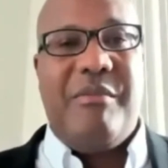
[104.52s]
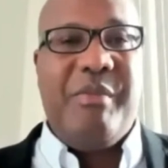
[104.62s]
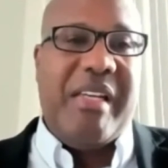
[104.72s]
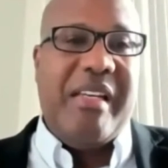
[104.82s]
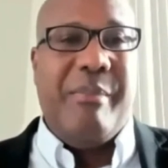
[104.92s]

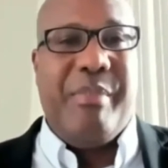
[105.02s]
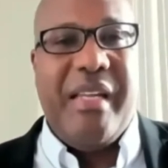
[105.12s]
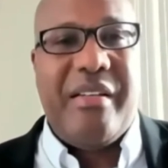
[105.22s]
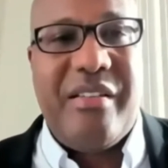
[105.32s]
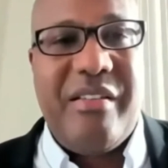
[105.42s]
We can
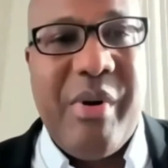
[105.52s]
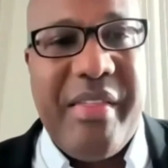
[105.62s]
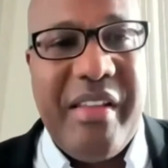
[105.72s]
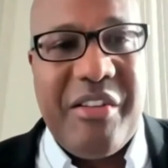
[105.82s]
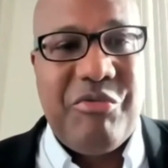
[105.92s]
debate
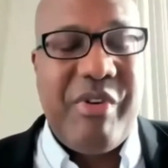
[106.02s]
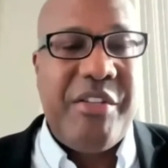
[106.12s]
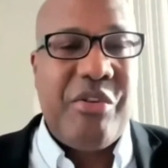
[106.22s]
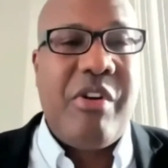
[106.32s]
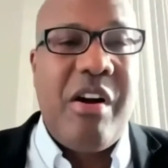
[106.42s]
whether that's
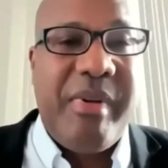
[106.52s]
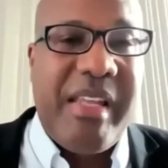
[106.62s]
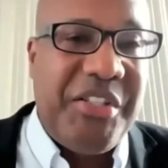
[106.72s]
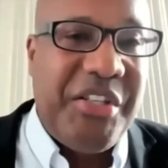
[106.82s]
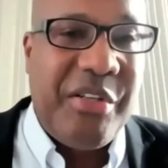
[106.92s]
right or wrong, but
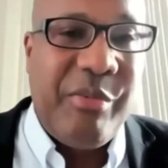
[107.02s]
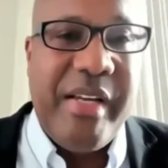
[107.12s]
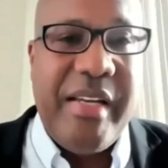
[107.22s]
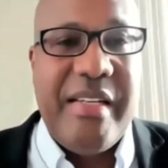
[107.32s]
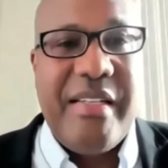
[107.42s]
that's just the
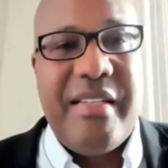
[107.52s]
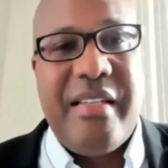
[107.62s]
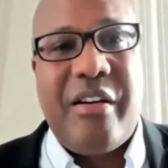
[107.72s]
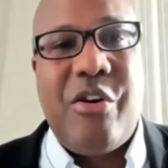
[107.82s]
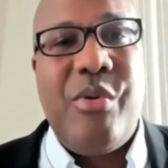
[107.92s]
way it is.
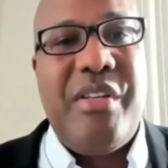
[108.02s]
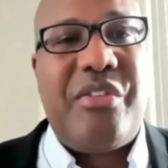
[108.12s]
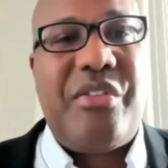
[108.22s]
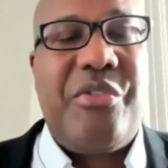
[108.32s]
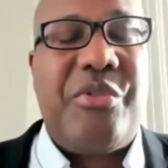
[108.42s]
The code
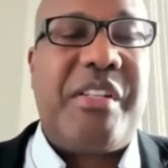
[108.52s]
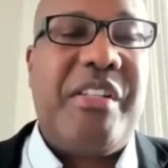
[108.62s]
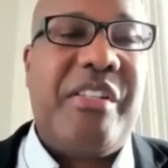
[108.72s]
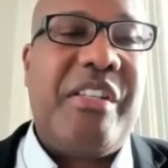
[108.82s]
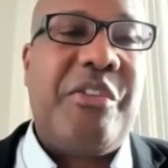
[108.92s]
is
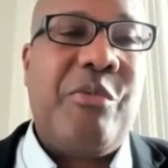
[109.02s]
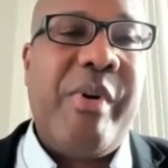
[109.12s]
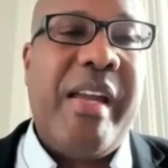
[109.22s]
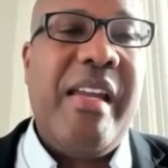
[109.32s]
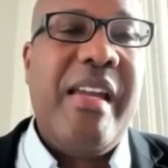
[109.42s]
constructed in such a
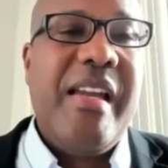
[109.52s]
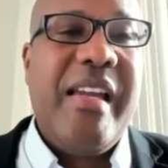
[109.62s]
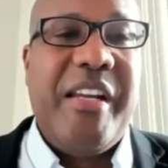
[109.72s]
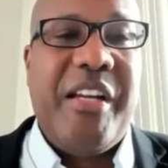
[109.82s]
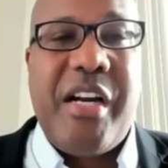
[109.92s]
way
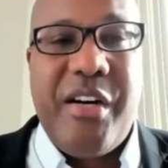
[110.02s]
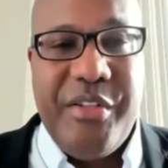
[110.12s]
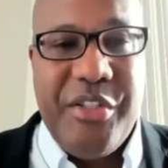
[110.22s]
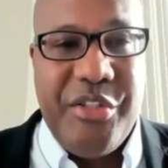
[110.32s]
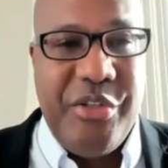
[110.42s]
it
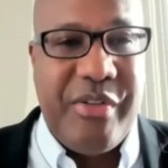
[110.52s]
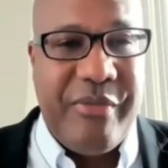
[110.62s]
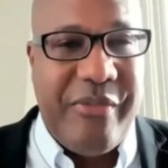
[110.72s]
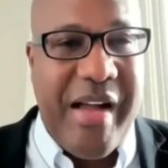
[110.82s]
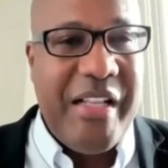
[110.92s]
encourages you to
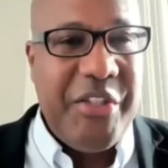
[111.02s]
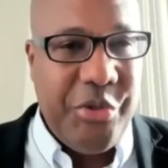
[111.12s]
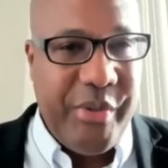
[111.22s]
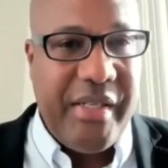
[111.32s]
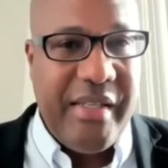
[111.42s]
file
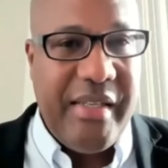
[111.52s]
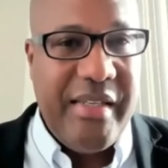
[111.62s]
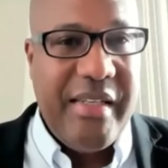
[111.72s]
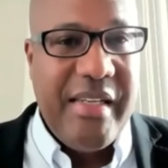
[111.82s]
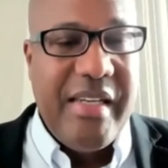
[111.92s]

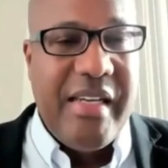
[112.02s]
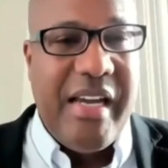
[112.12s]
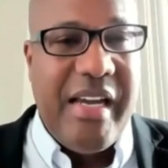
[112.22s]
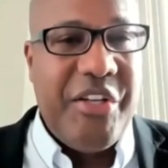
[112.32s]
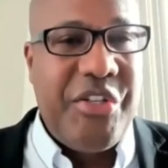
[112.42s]
jointly.
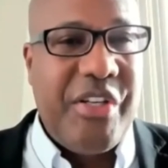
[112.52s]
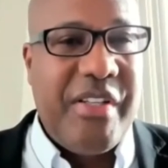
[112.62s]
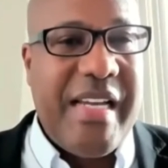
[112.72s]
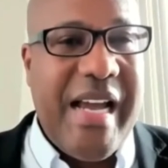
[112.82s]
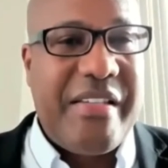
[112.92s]
And there's
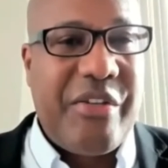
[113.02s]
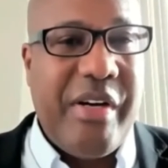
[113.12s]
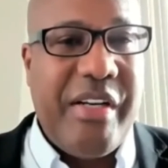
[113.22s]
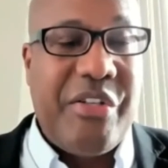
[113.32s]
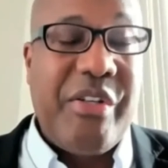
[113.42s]
certain tax
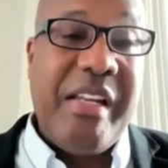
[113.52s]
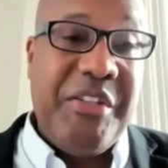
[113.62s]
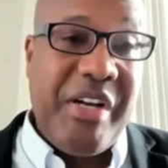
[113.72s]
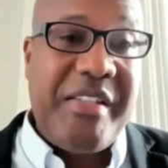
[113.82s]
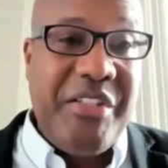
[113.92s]
credits. So
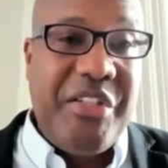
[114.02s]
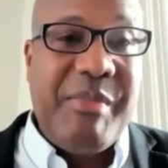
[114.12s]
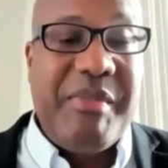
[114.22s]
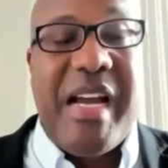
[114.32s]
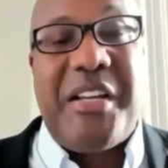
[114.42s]
that's in
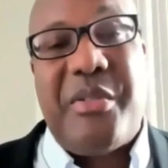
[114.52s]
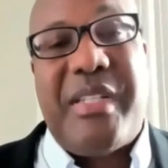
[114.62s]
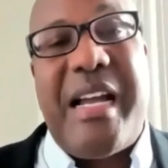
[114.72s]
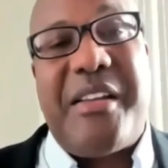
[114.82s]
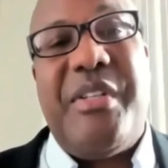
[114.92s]
terms of the actual
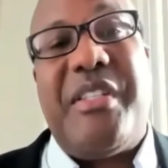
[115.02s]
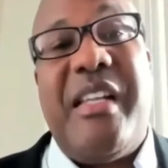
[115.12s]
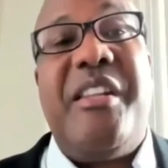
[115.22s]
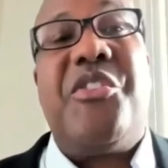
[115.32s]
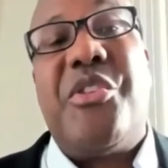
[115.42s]
tax rates.
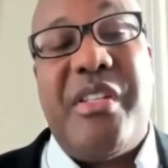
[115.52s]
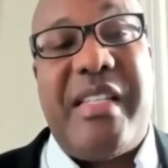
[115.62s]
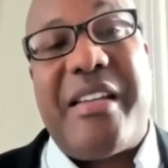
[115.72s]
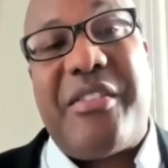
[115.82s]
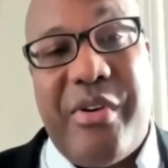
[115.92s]
And then there's certain
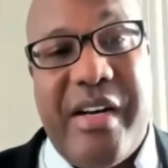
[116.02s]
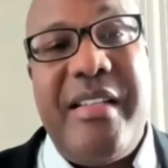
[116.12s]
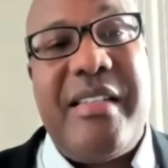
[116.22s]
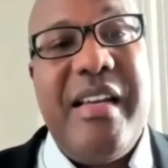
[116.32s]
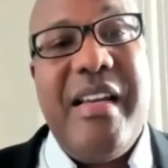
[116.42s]
tax
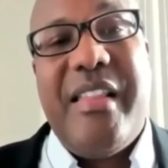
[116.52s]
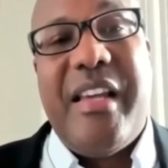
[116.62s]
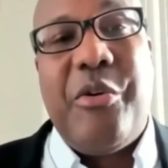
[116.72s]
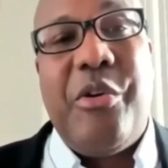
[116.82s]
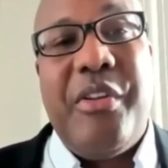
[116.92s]
credits
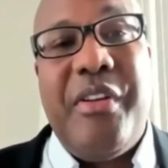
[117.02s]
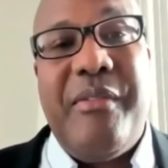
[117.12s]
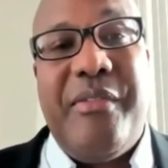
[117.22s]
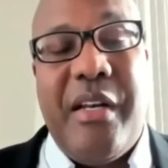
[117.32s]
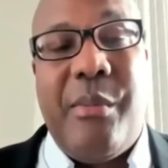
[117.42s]
that are only
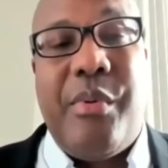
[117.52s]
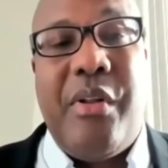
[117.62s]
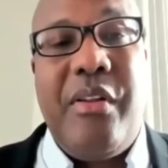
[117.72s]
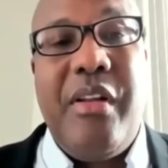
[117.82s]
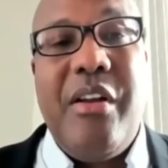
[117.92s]

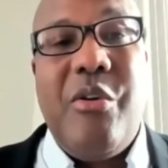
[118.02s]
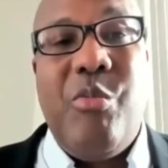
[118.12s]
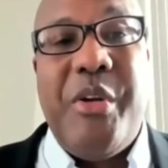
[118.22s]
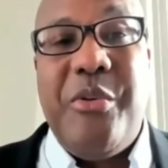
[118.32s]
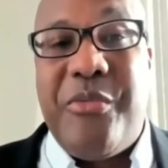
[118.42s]
available
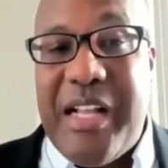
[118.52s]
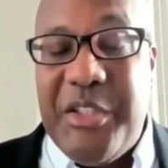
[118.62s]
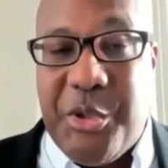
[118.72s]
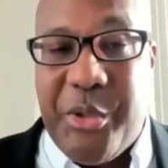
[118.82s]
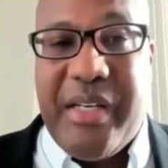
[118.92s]
when you
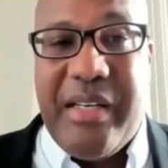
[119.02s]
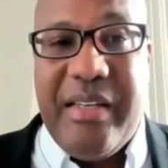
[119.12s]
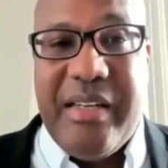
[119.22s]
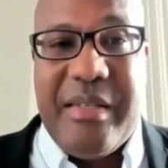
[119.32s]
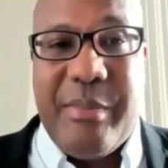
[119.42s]
file
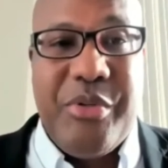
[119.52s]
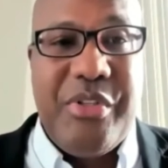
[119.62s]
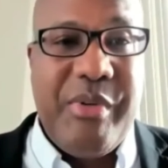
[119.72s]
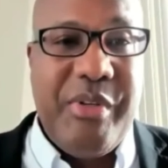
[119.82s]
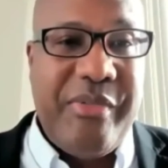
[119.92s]
jointly as
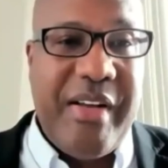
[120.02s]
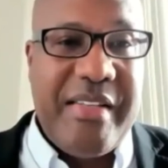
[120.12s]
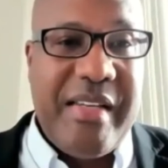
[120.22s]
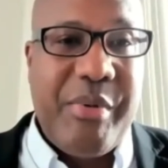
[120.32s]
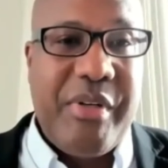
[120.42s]
opposed to when you file
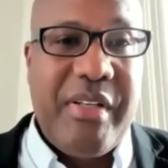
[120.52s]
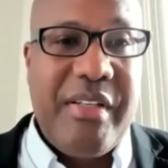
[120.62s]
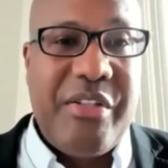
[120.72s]
separately.